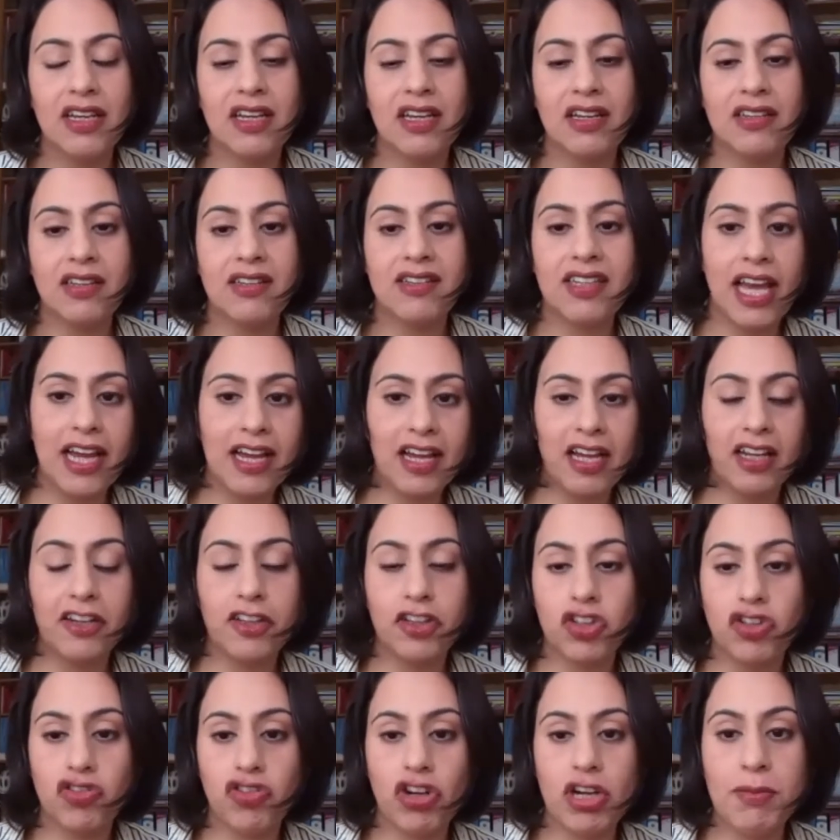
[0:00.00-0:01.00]
to tackle
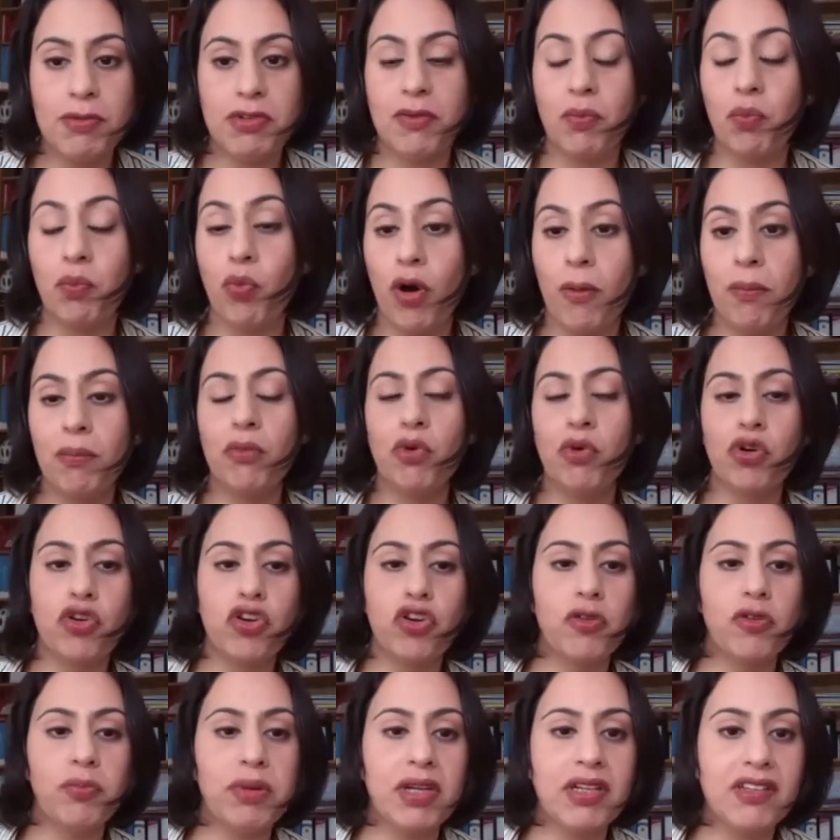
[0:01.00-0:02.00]
extremism, what more
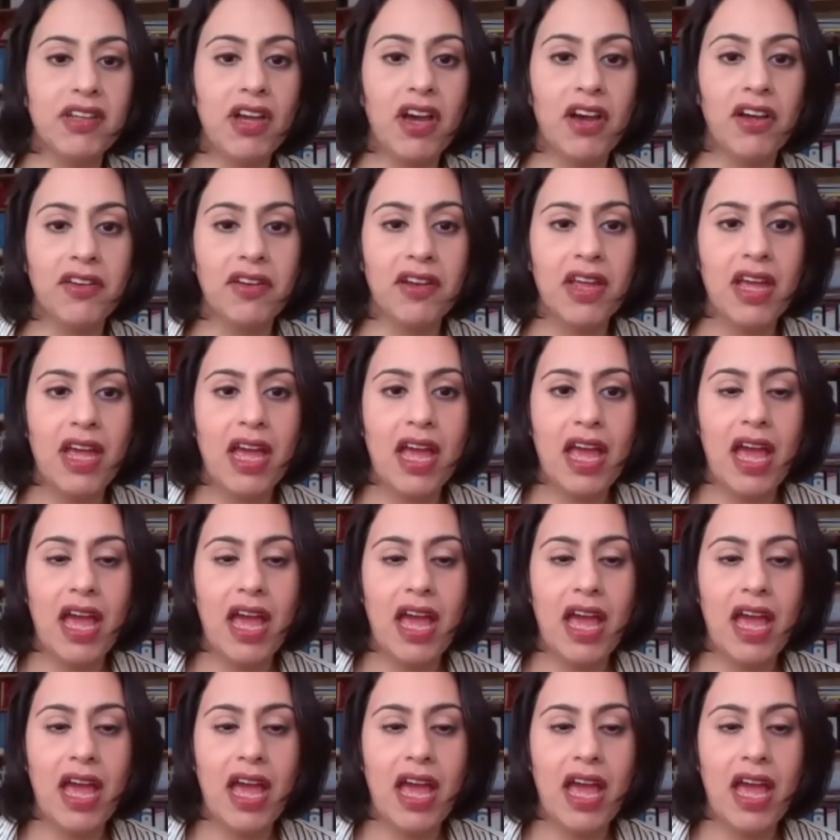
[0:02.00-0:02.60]
could be done.